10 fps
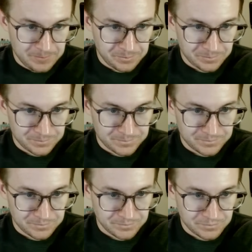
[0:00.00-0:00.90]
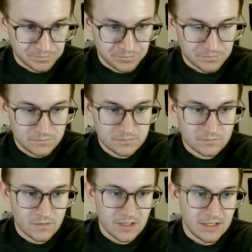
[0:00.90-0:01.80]

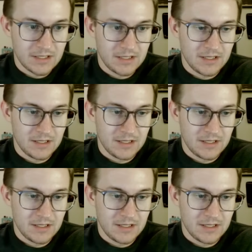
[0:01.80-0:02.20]
Nothing is said.